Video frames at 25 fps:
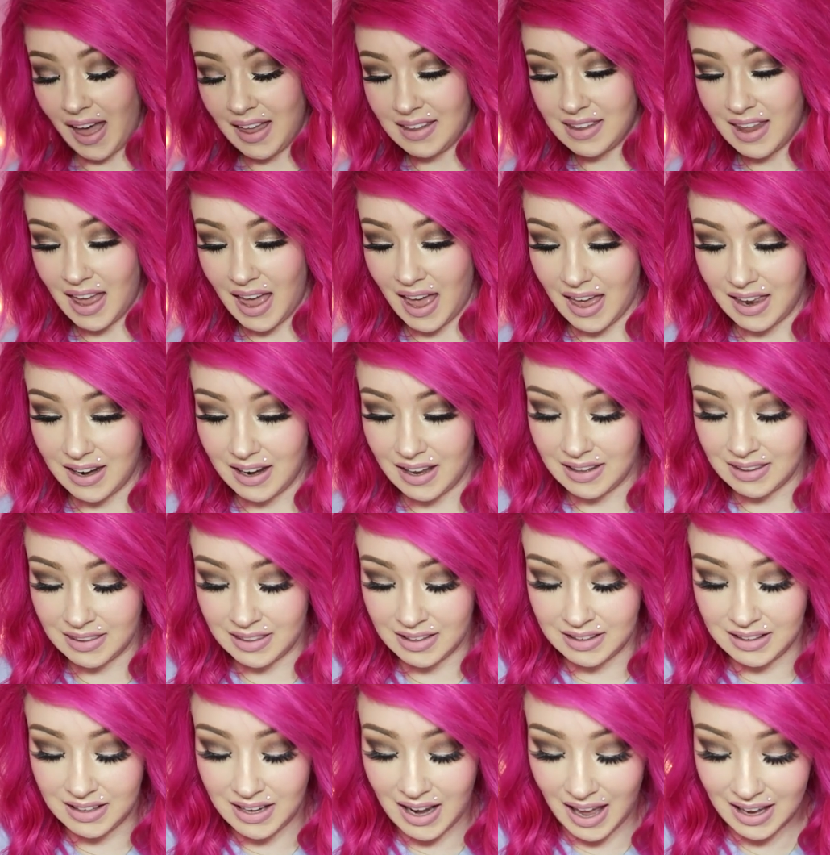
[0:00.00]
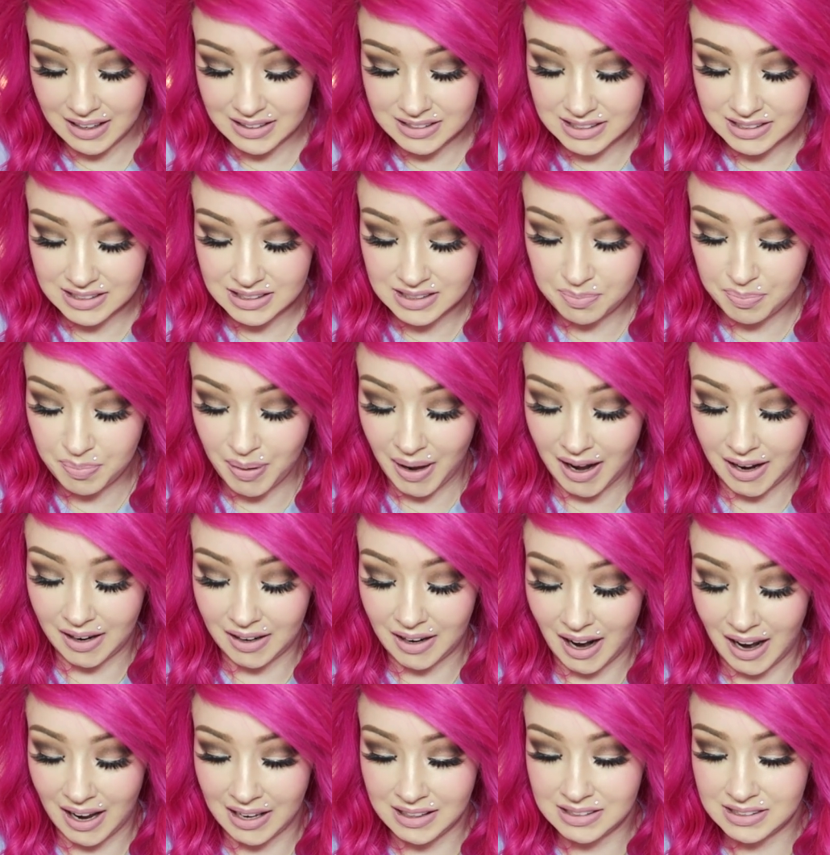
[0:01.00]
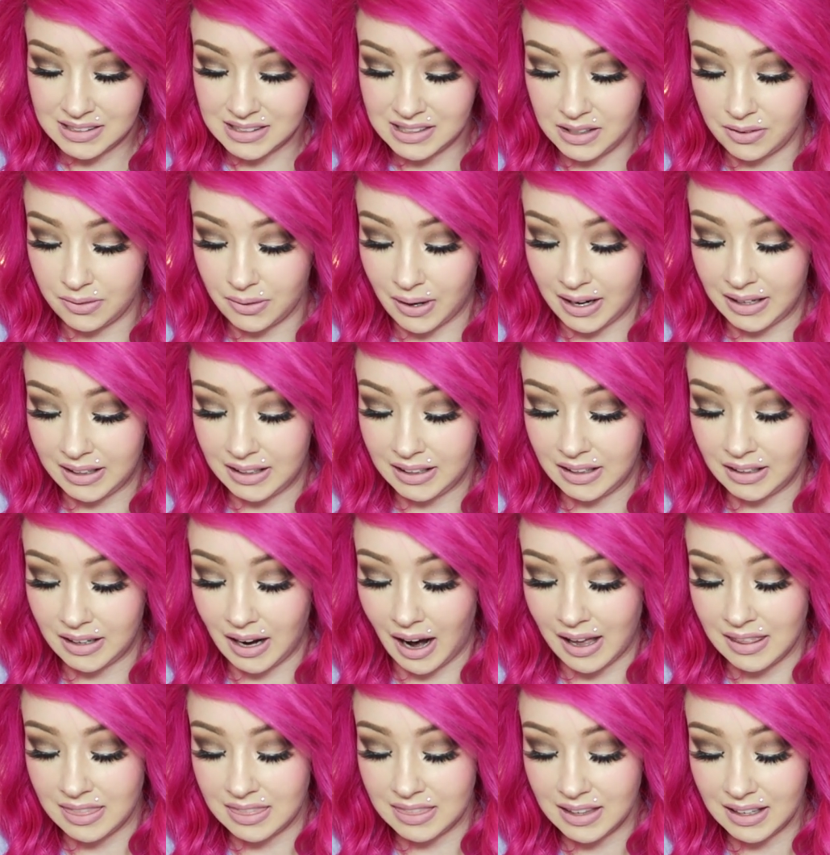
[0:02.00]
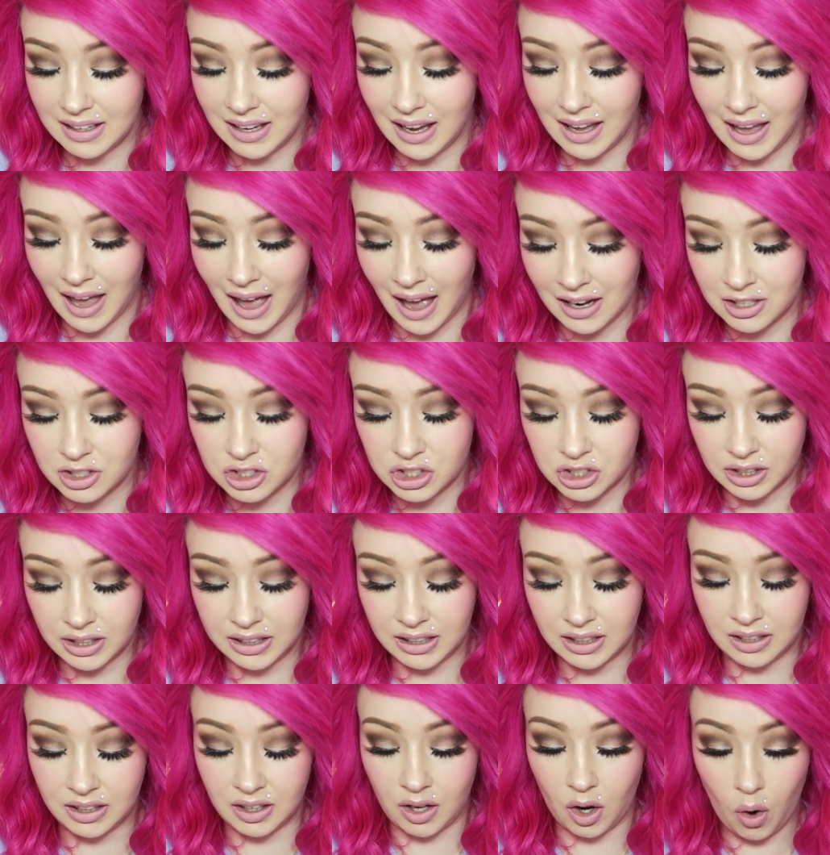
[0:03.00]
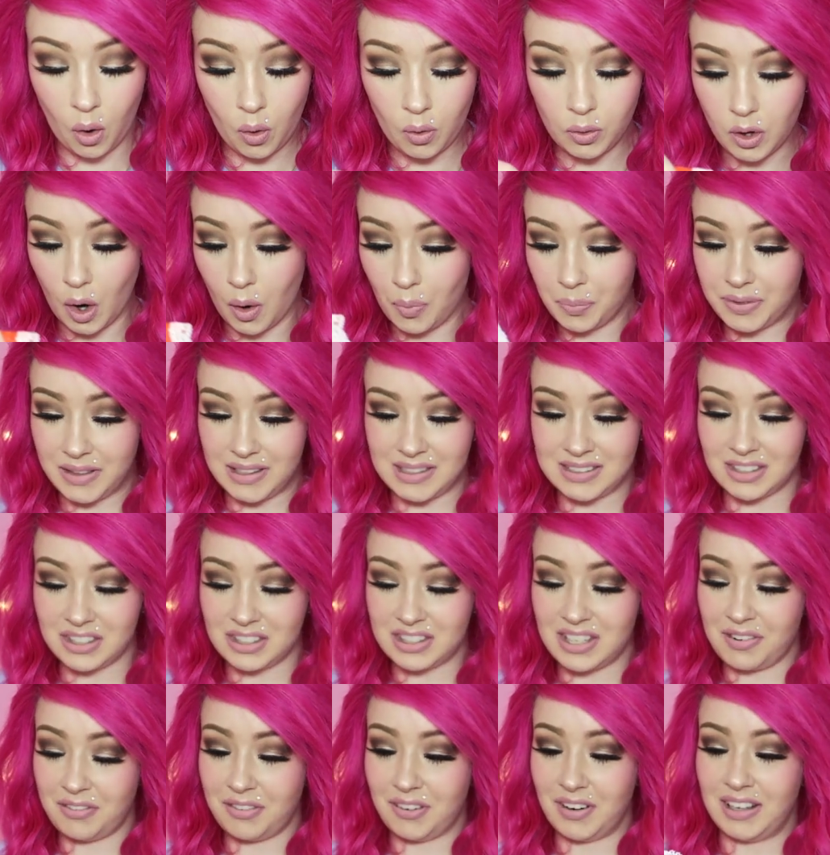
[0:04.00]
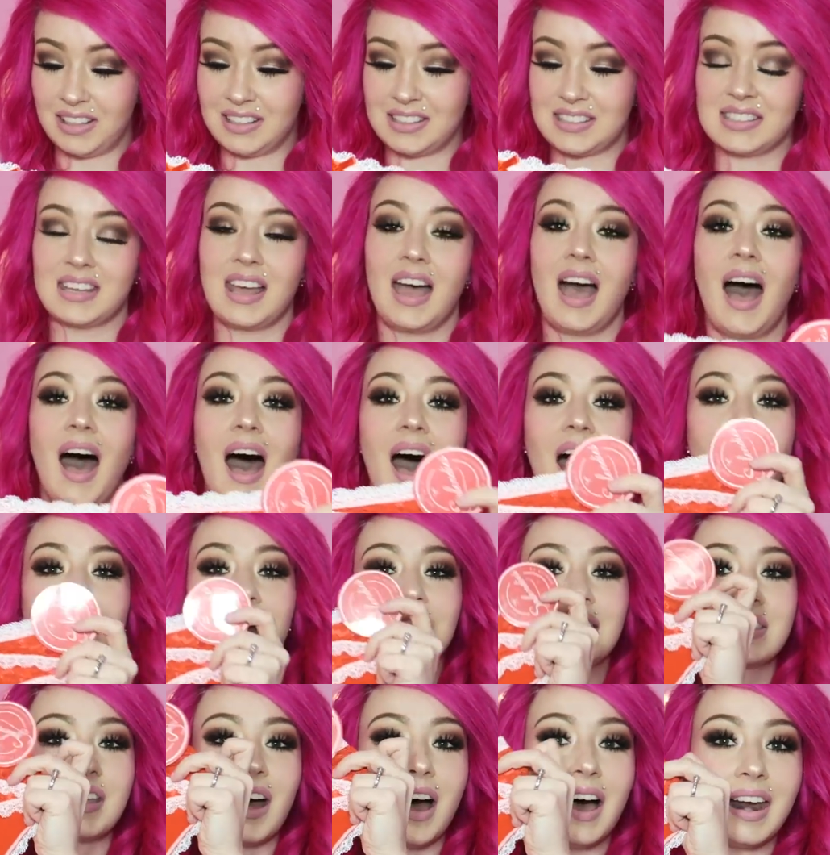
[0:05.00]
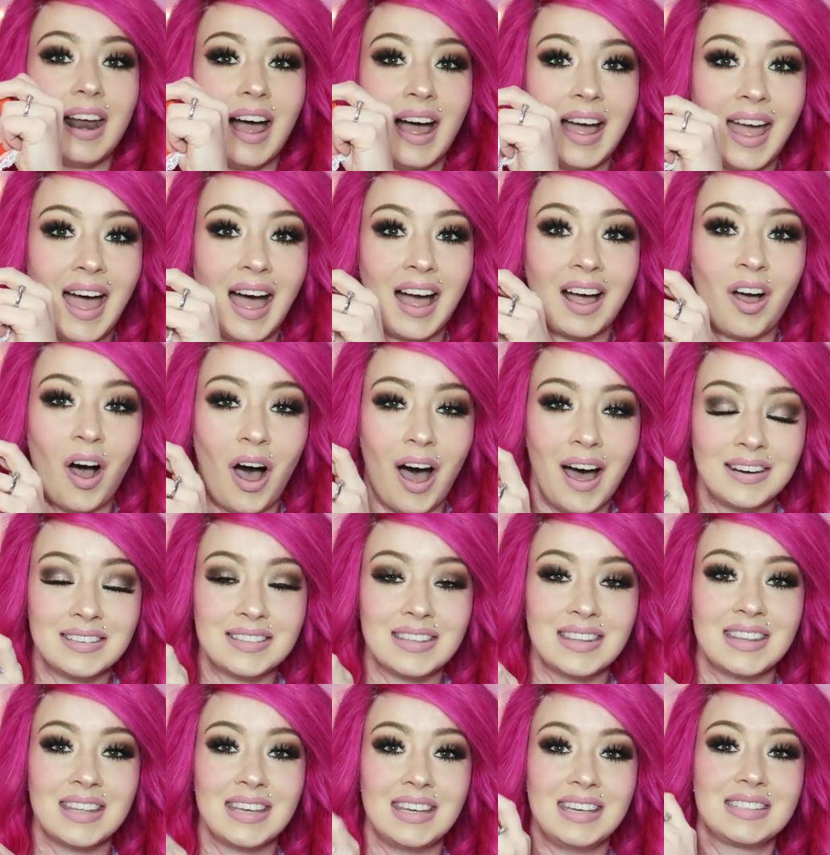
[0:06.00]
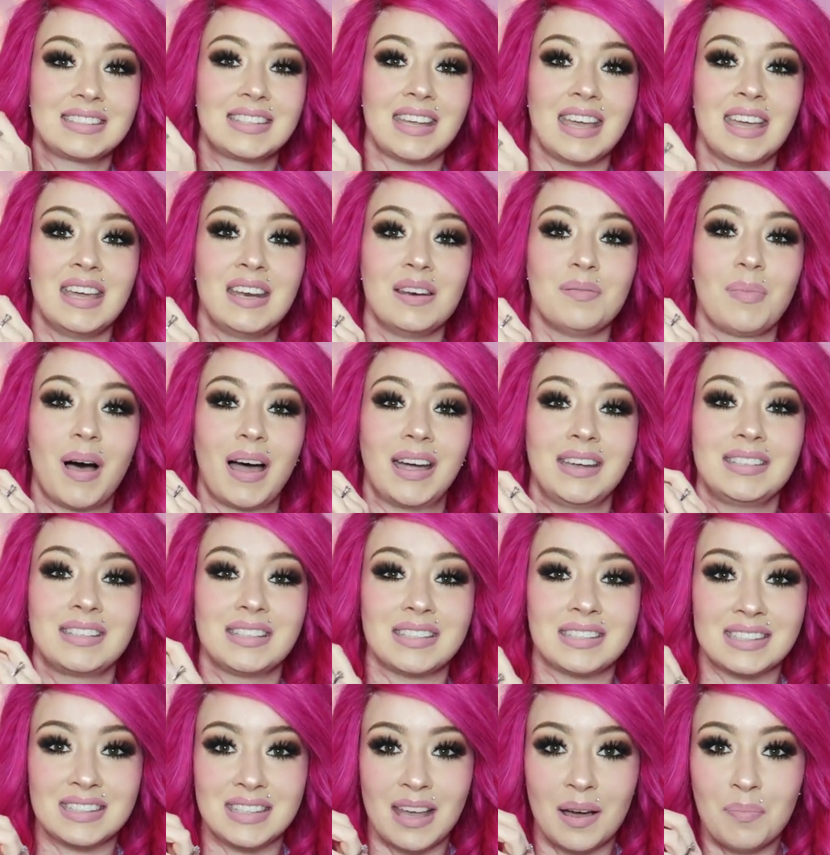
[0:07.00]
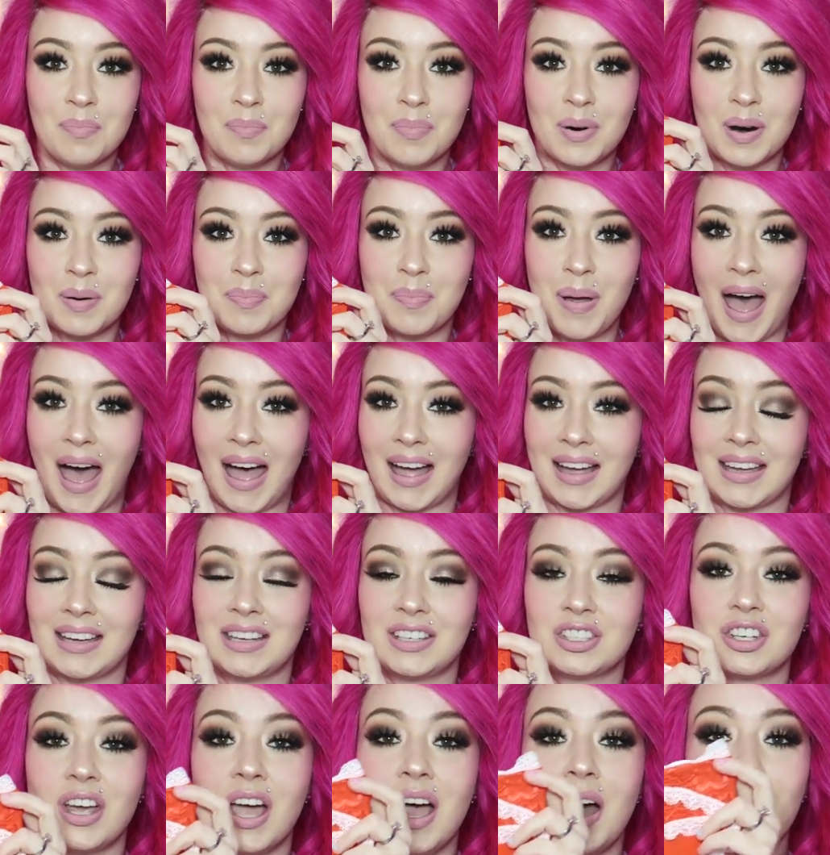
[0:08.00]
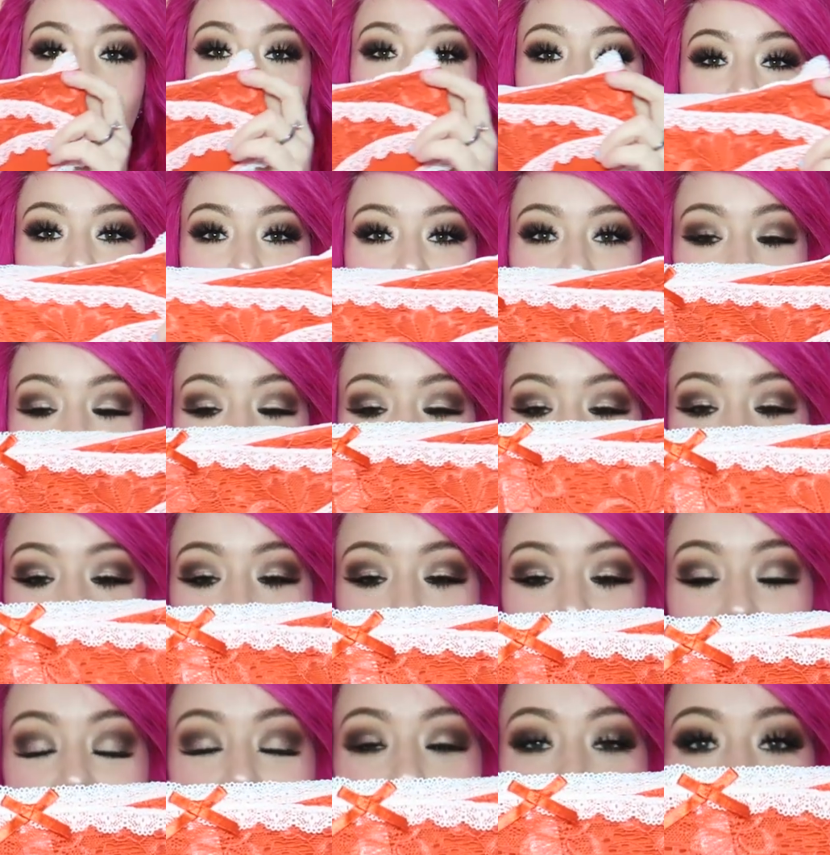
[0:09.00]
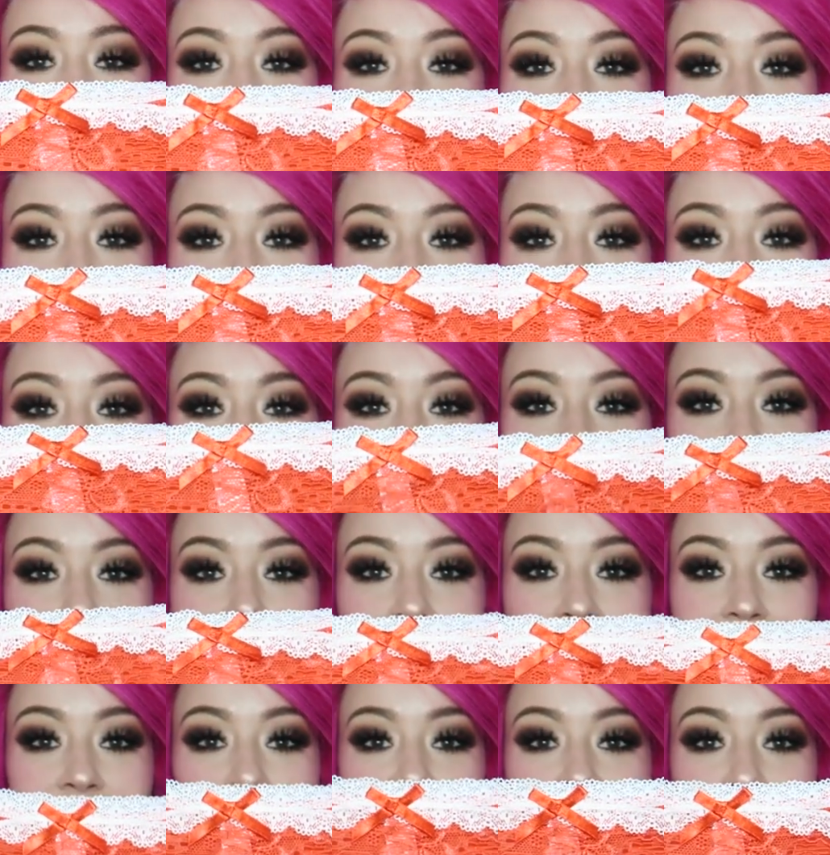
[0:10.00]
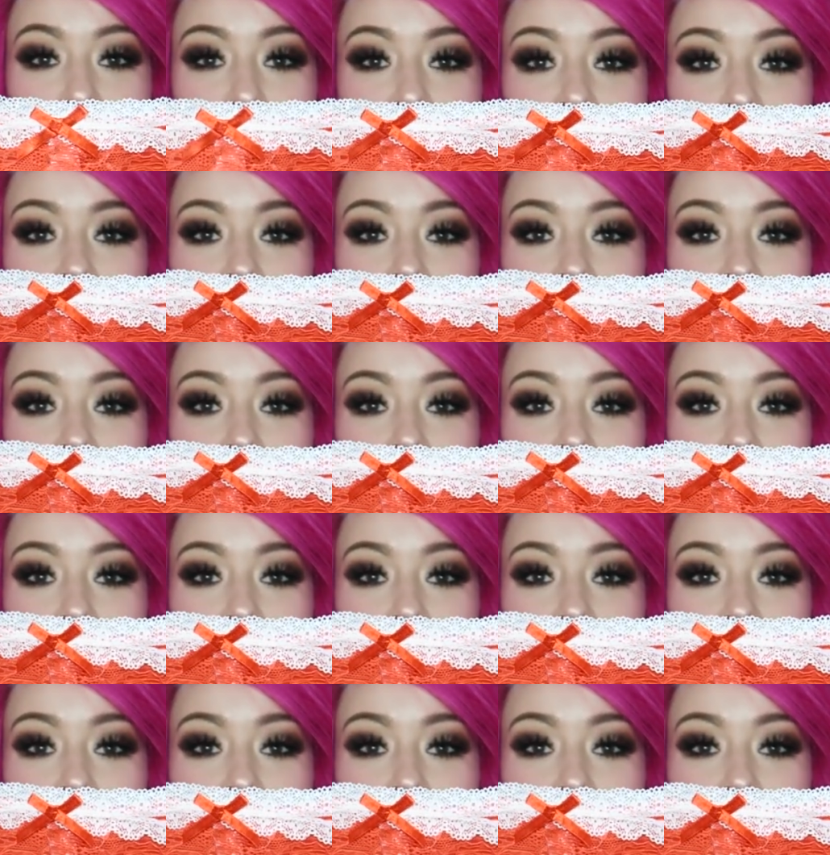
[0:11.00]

And then the next pair I see right here, I think I actually, oh no, these are different. I thought I got these in my December package, but these are actually different because instead of